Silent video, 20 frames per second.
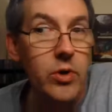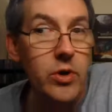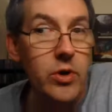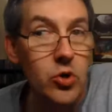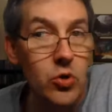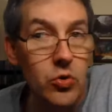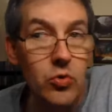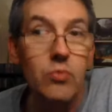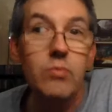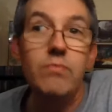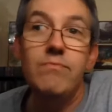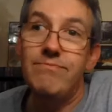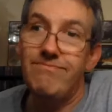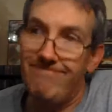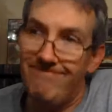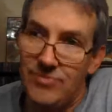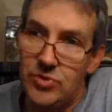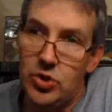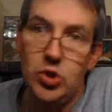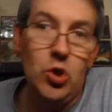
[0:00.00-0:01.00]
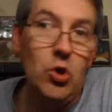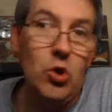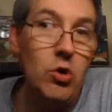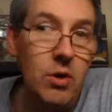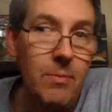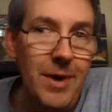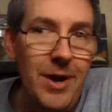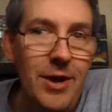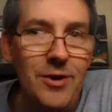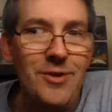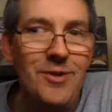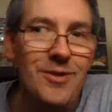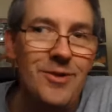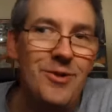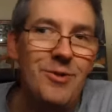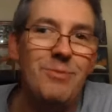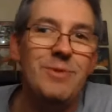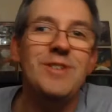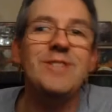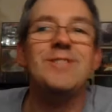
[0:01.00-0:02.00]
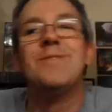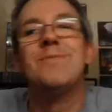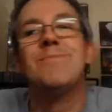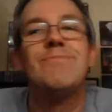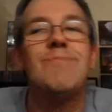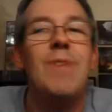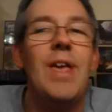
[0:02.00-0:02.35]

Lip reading: point to talk about it a little bit,